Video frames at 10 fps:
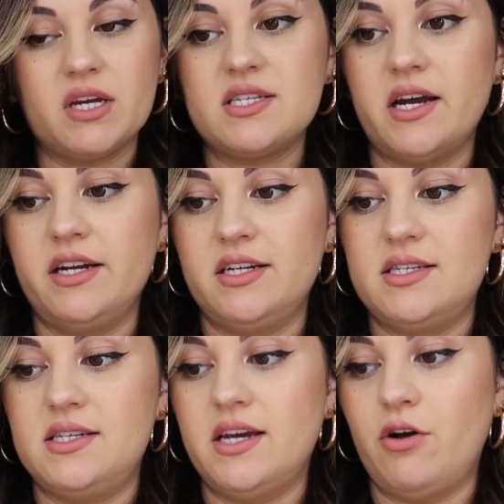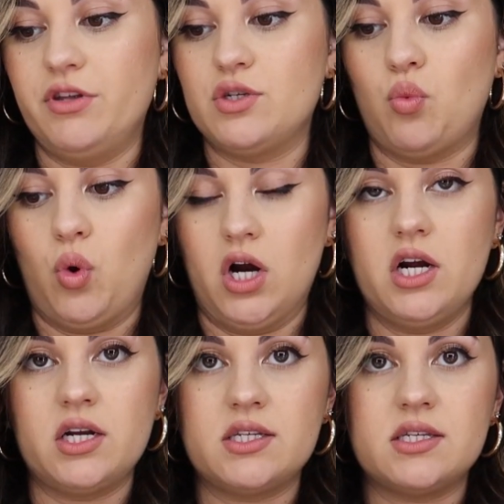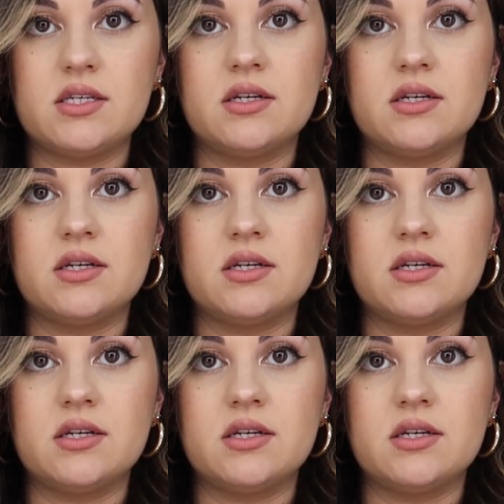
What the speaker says: excited to see how this works.